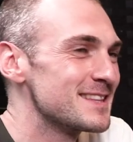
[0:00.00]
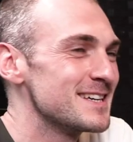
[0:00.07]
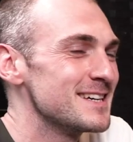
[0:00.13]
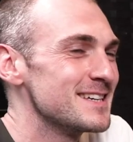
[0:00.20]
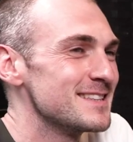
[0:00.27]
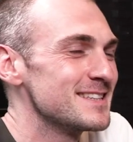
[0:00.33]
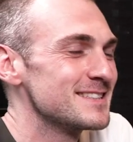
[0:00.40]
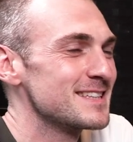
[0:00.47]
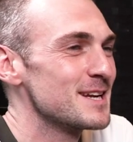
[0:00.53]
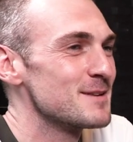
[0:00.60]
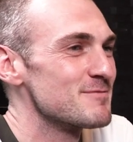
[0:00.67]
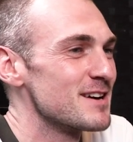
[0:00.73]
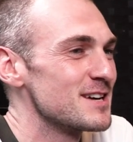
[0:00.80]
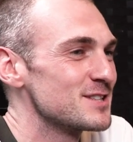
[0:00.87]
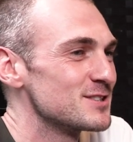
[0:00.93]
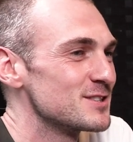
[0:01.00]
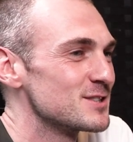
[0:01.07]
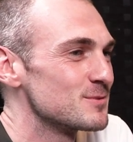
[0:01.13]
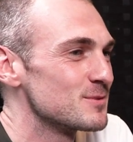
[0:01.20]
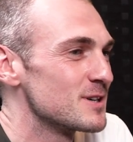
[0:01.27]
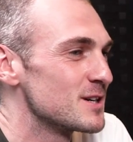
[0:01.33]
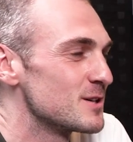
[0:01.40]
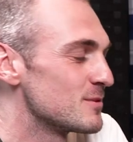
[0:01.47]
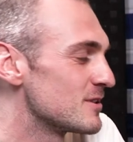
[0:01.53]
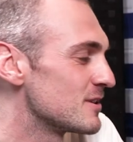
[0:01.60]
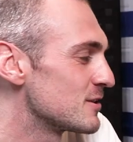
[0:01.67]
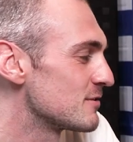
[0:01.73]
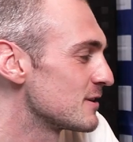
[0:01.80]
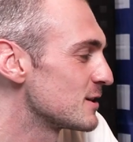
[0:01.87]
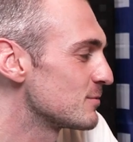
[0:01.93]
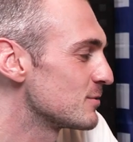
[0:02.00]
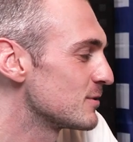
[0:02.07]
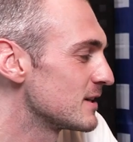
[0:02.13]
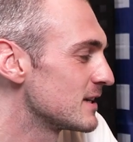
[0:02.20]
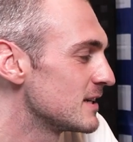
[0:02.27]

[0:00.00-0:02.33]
the celebrations were incredible.